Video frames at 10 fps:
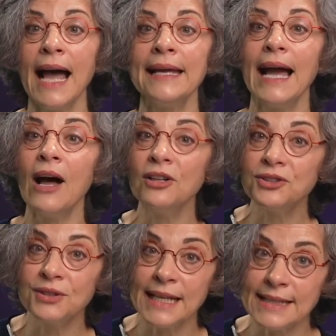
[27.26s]
I
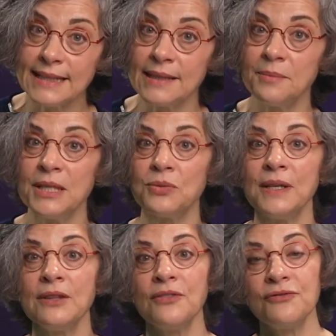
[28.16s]
alternated
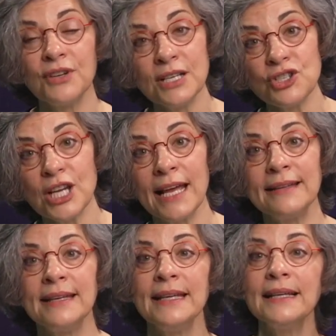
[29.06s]
between the French and
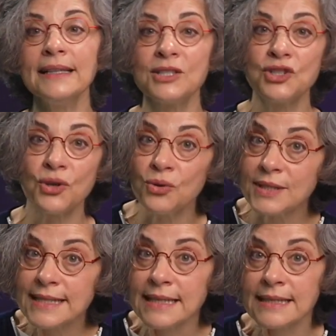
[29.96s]
the English school
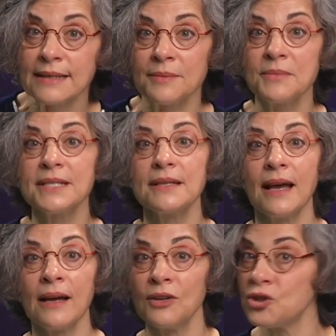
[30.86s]
systems
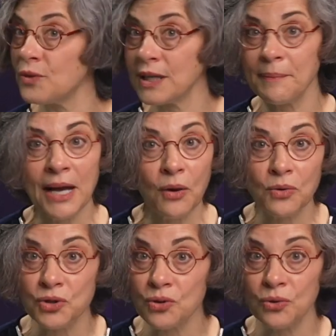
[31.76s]
during my whole
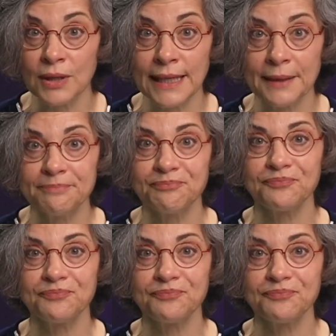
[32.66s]
schooling.